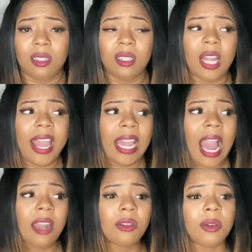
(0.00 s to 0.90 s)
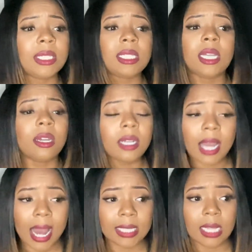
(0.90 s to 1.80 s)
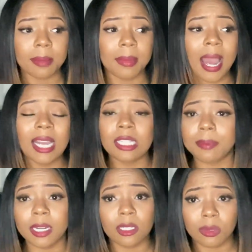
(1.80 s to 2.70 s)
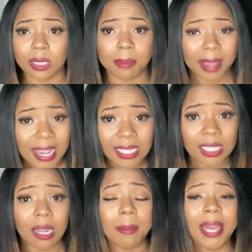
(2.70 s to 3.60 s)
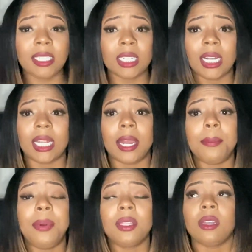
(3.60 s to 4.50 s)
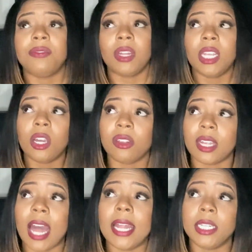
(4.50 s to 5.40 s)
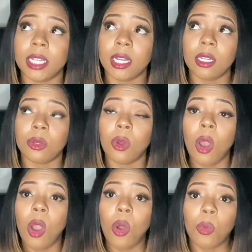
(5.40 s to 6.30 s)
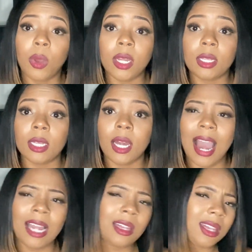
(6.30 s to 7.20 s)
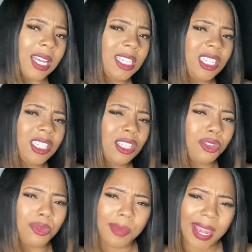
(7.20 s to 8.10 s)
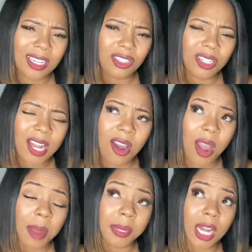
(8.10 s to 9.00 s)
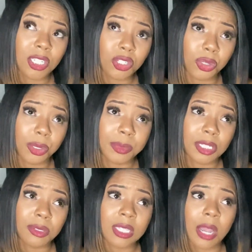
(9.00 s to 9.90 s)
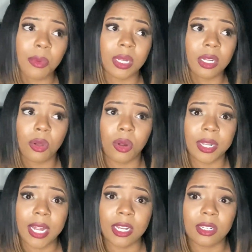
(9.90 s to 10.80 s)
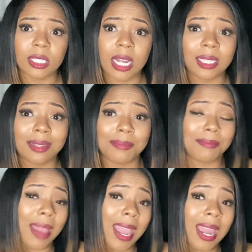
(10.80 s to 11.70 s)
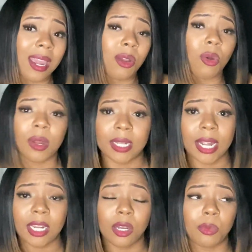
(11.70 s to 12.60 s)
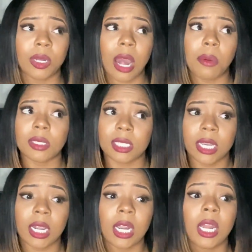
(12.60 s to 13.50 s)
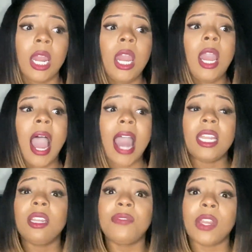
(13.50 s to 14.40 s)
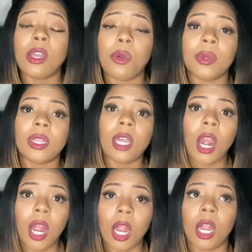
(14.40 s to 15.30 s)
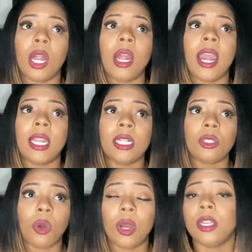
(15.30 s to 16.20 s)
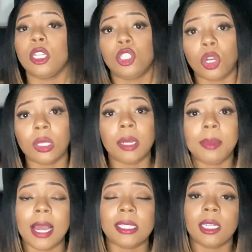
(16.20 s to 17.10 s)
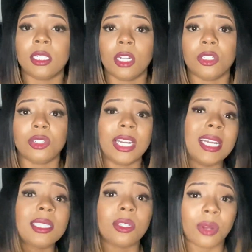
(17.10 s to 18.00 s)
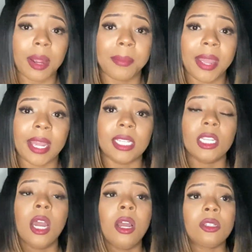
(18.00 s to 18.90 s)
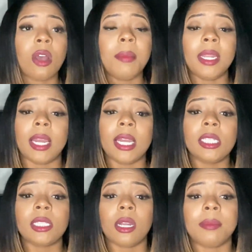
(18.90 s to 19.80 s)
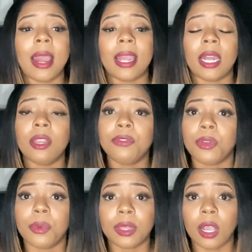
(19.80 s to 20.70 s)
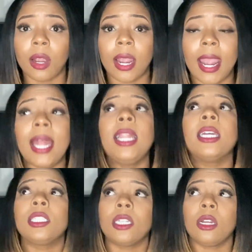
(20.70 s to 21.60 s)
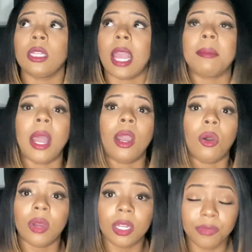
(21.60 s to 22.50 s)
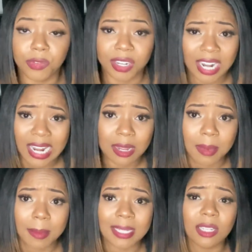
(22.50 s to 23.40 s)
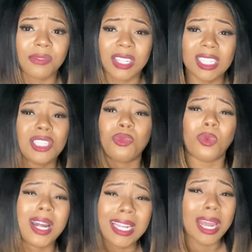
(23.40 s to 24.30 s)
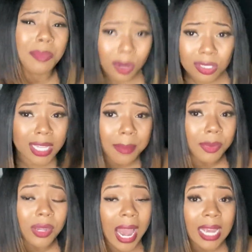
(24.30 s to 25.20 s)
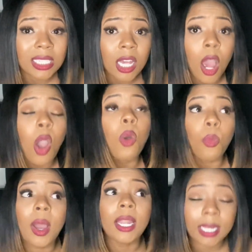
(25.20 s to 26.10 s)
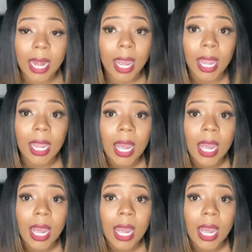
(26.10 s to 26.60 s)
Like, I don't know what to tell you guys. Like, my experience was amazing. I'm actually going to input the video that I did with I think she's the new manager now. I'm not sure, but she was like one of the coordinators, like the main coordinator when I was there. I did a video with her and it's on the Jolie Plastic Surgery Instagram page. So I'm going to insert my interview with her and insert like my own interview that I did by myself. This is one day post-op, you guys. One day.